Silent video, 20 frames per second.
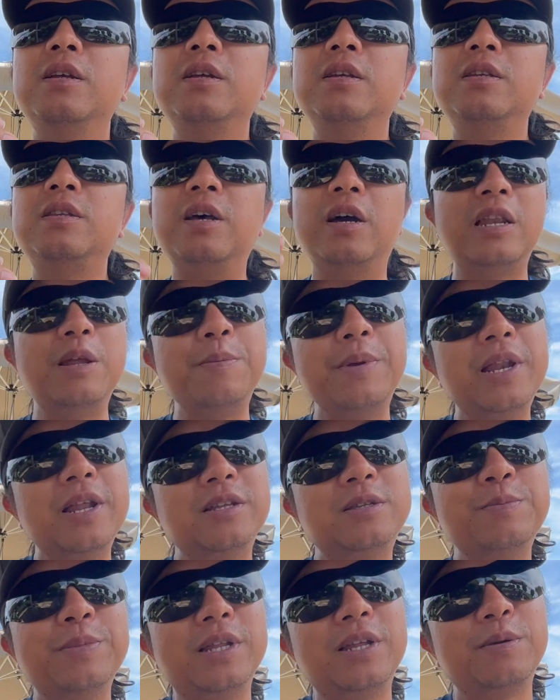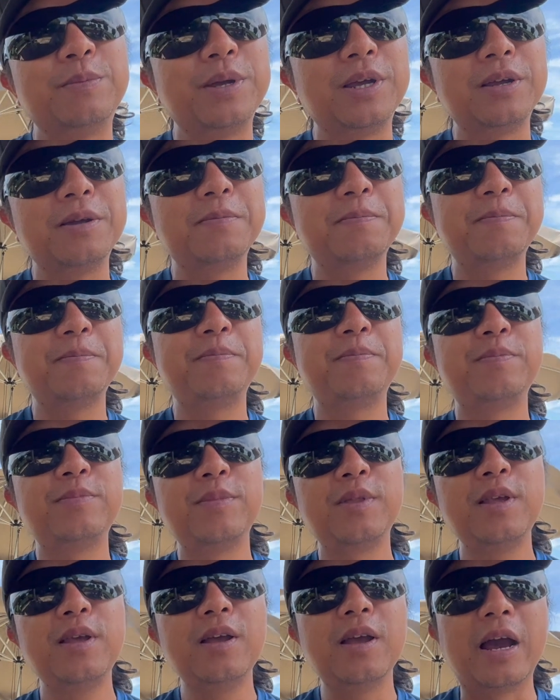30 minutes meeting me.
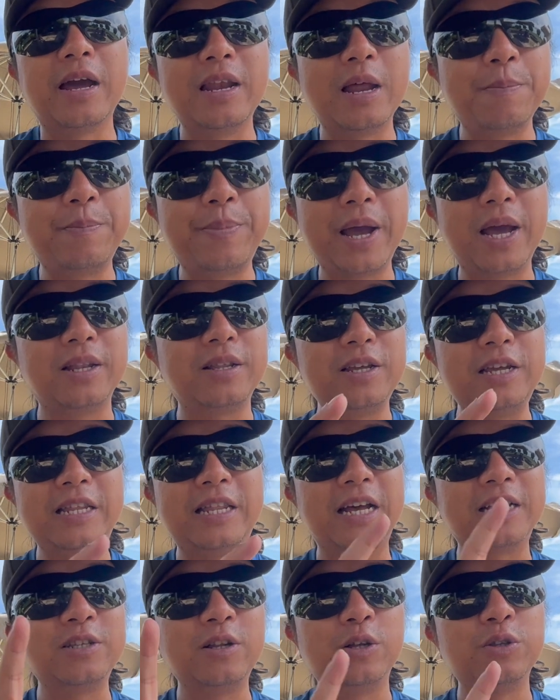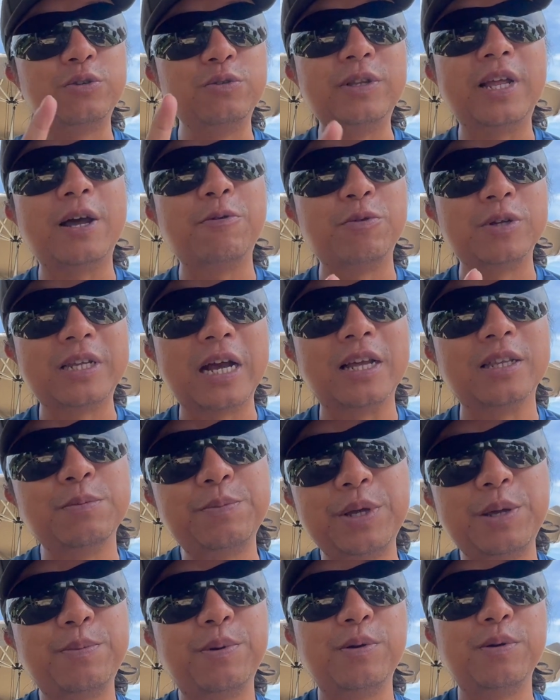And I bet he does not do that with other
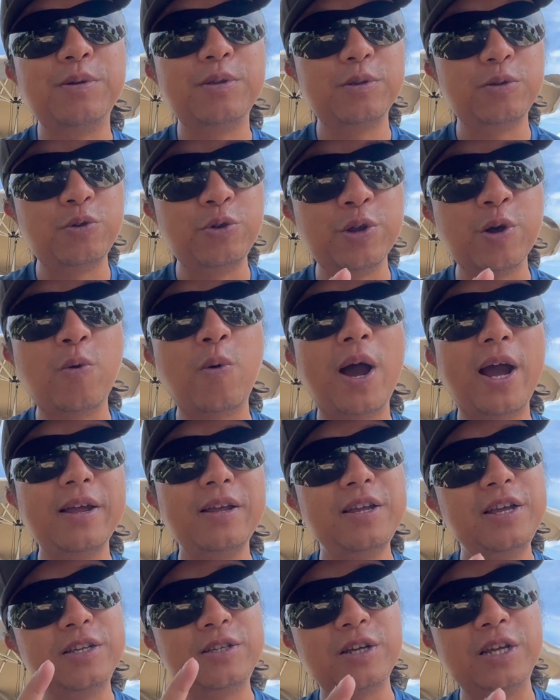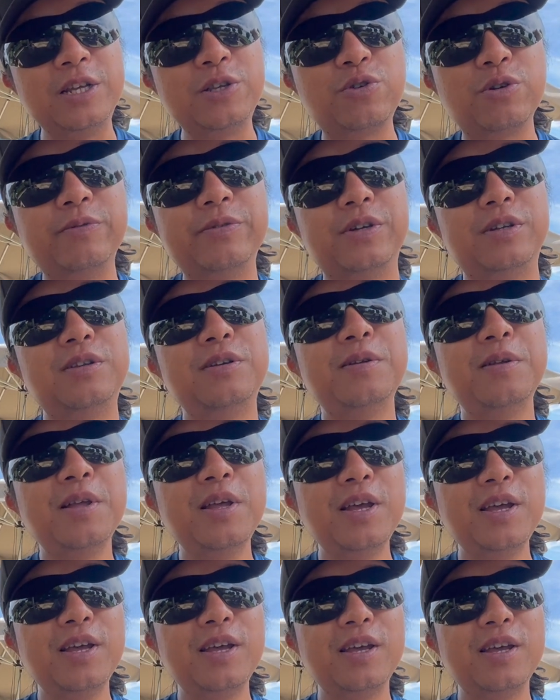people. You know why? He's an introvert.
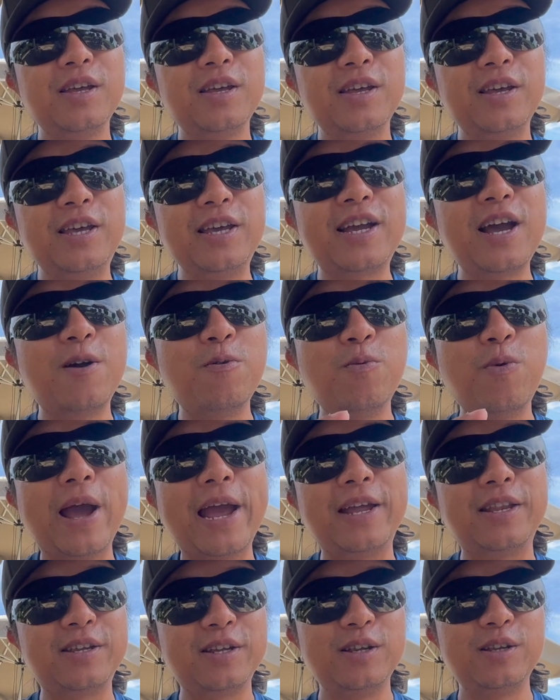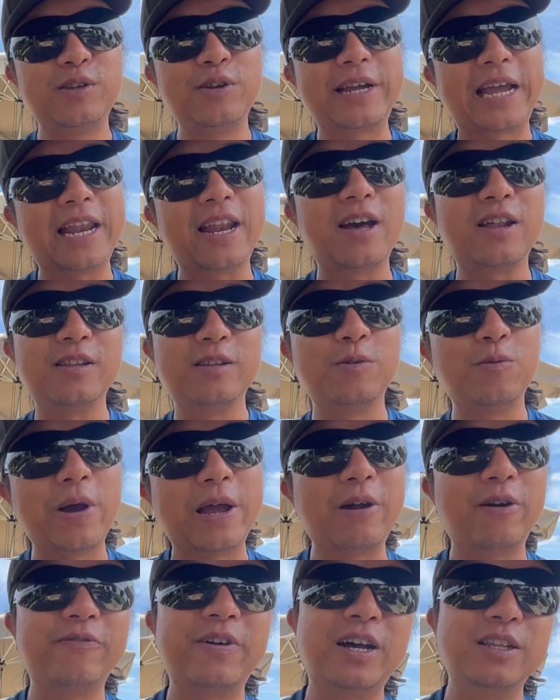He can't wait to get out of the
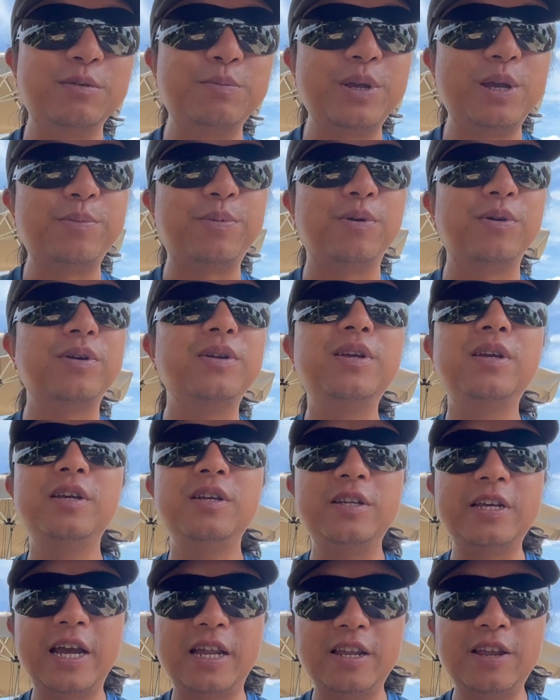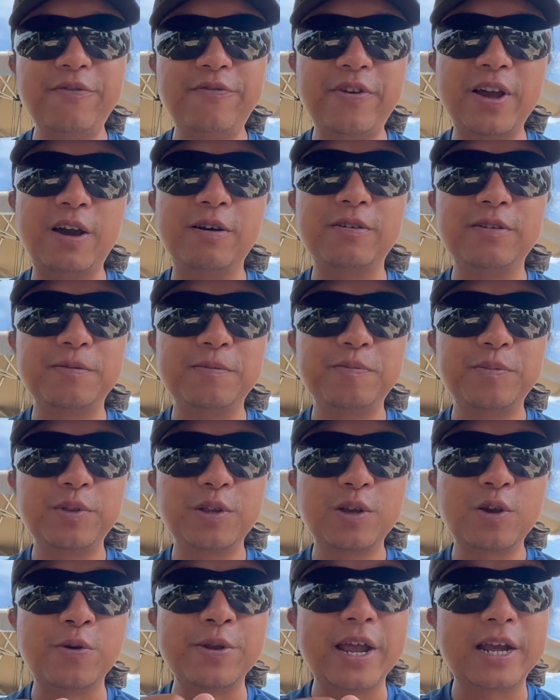way of other people. Yet he felt
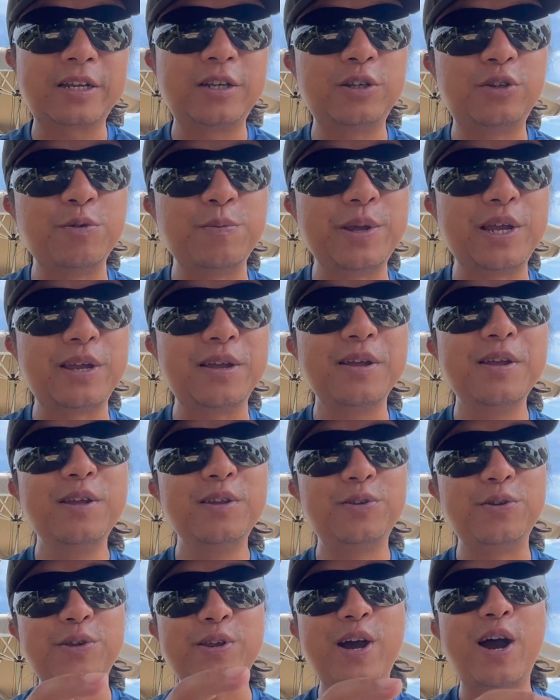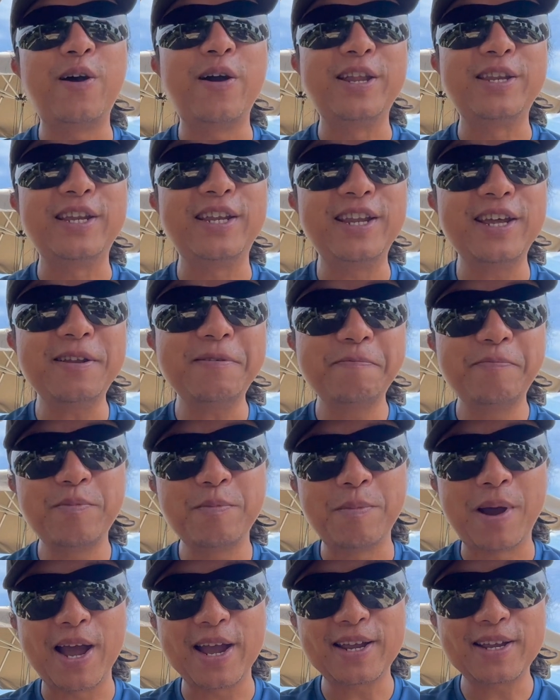connected to me. Do you know how I did it?
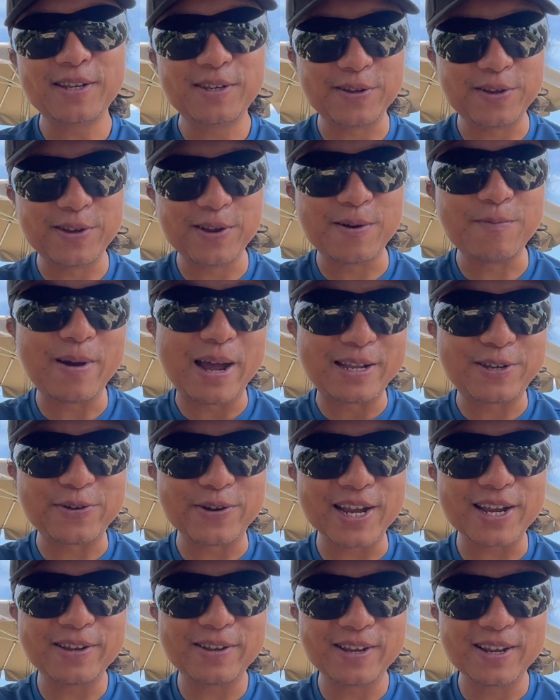Mike, do you know my trick?